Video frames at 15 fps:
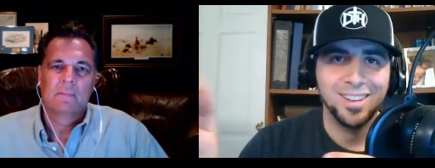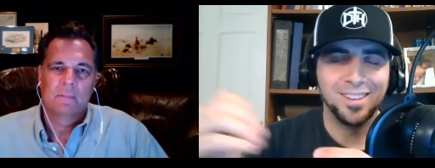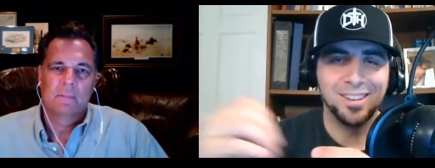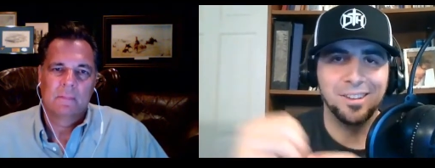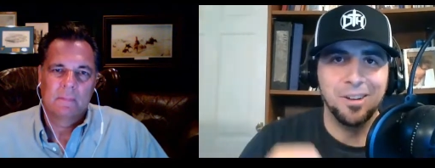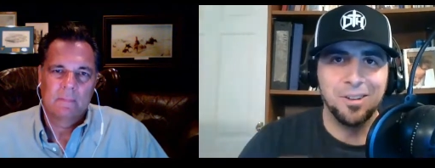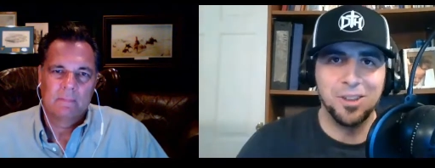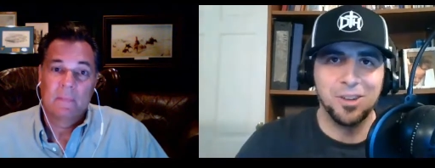
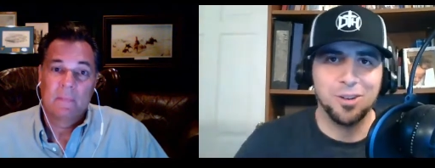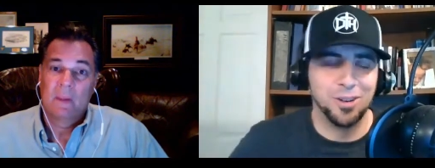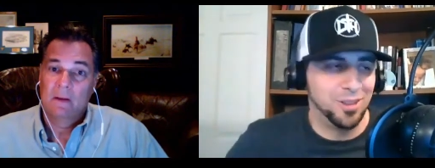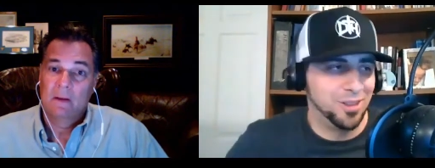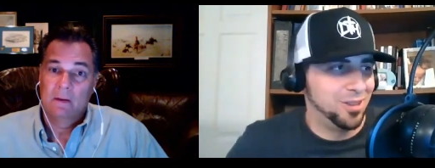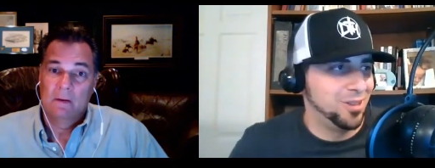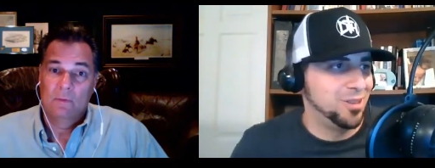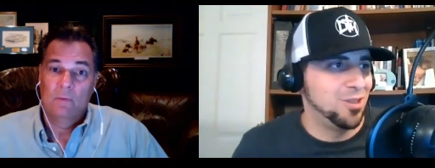Speaker 1: You know, you're
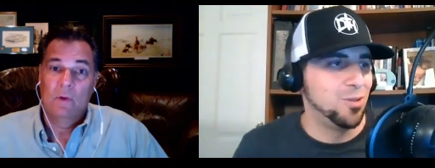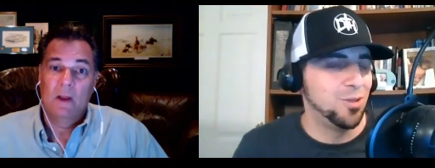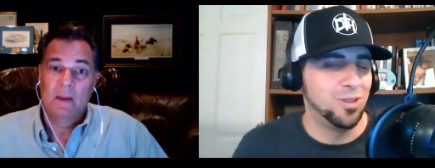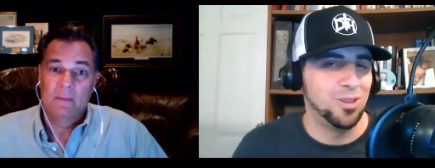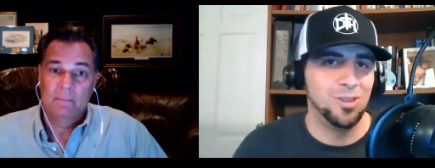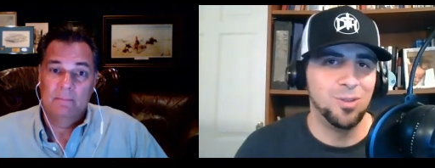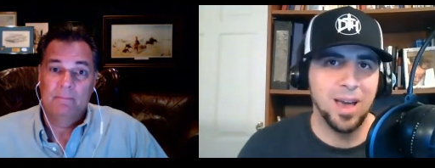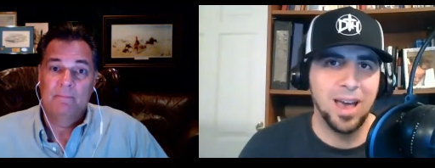right. you
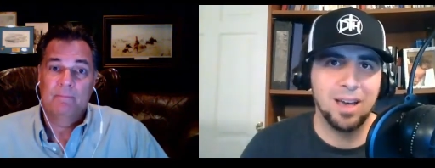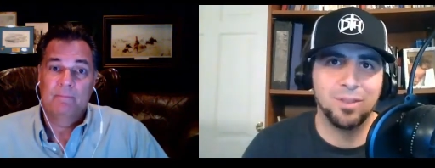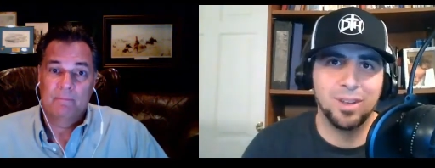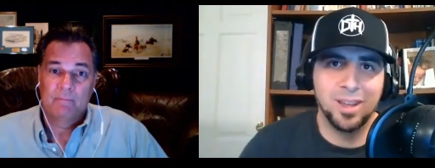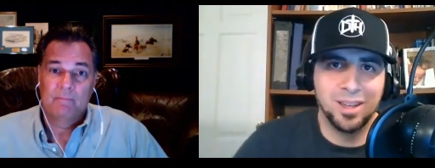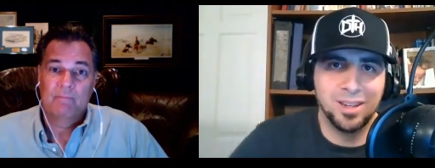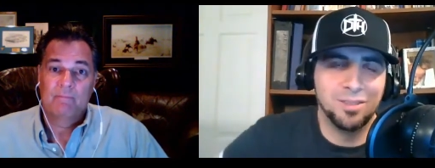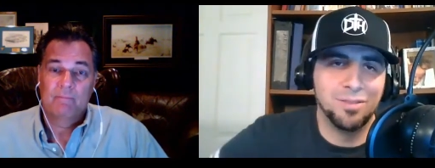you have a,
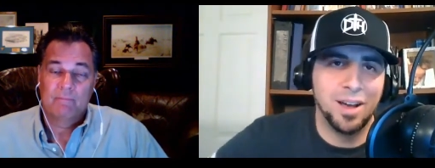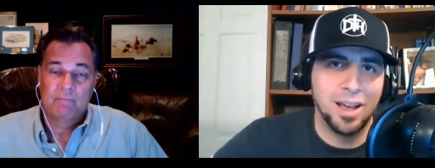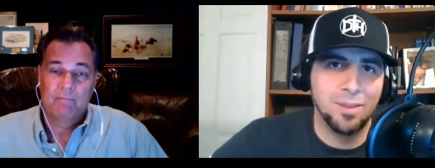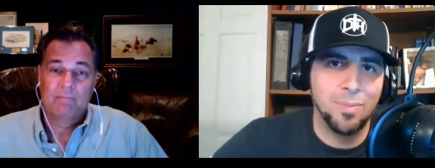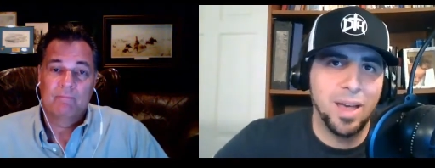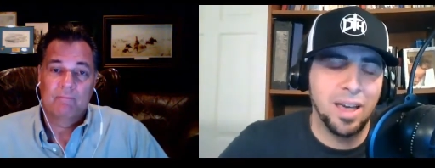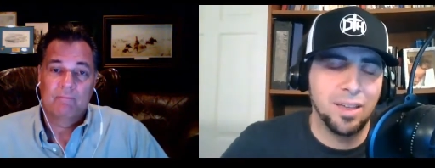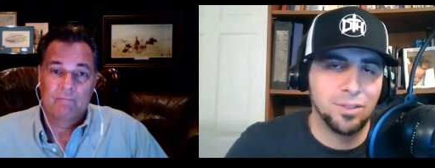a
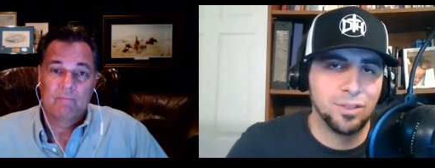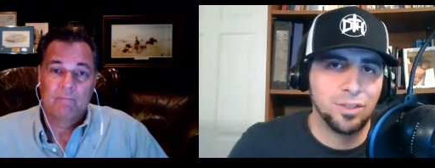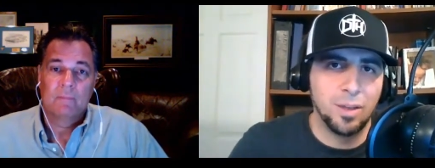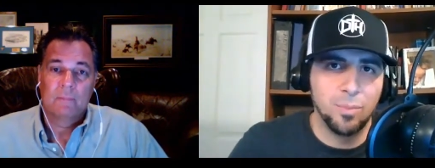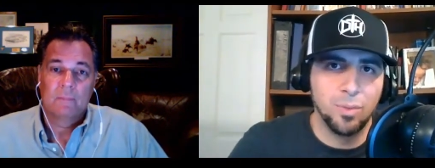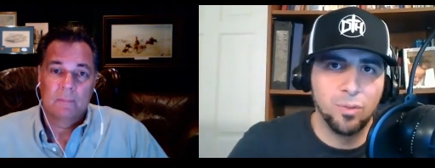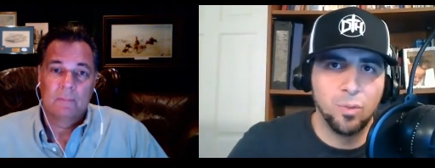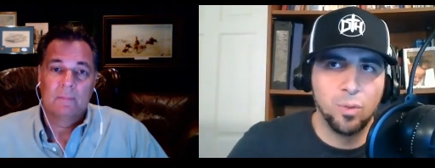divine path
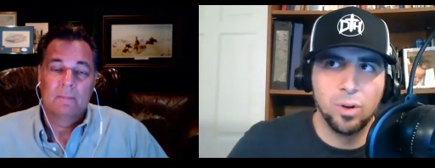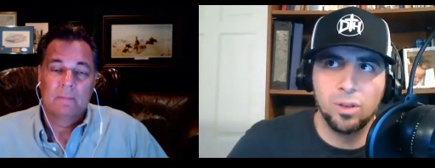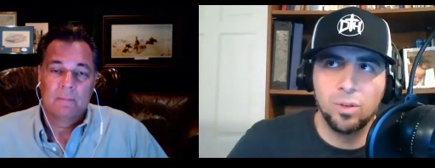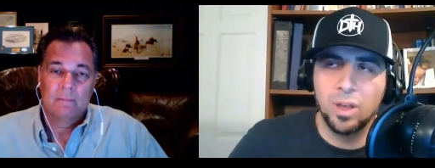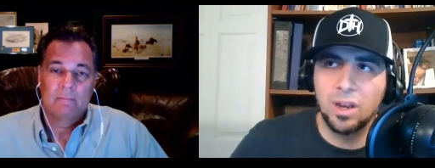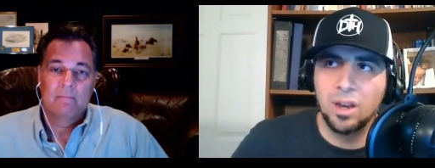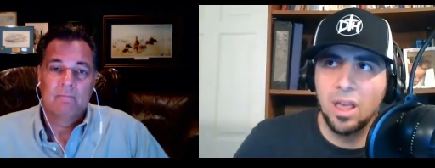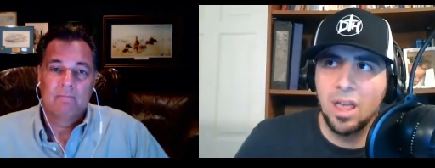set before you.
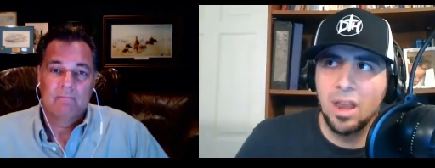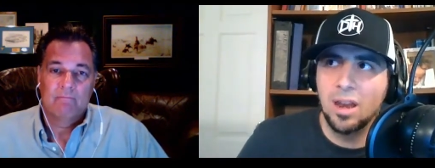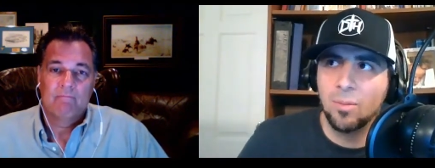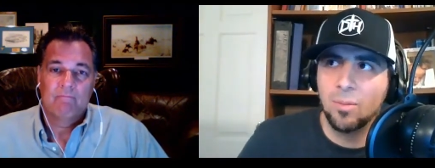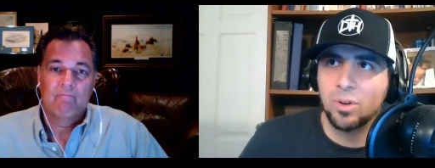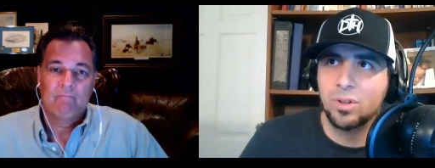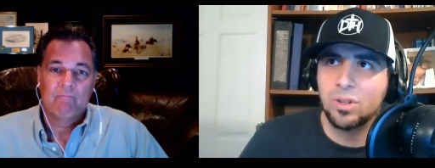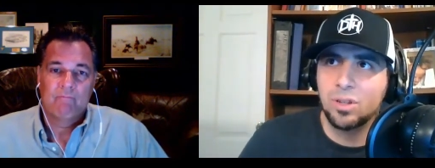And and
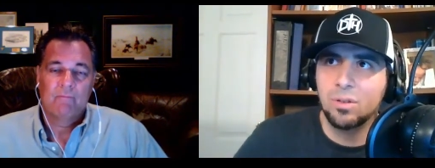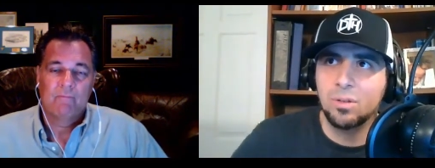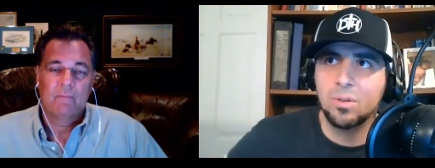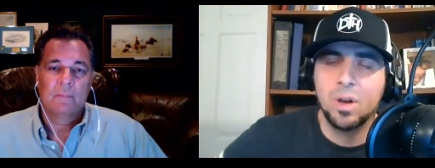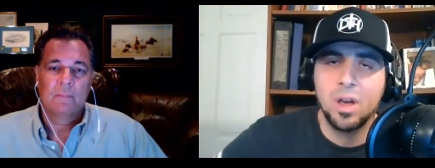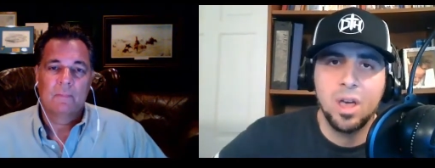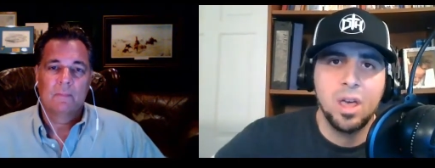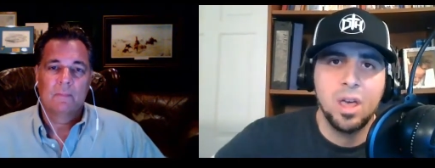number two,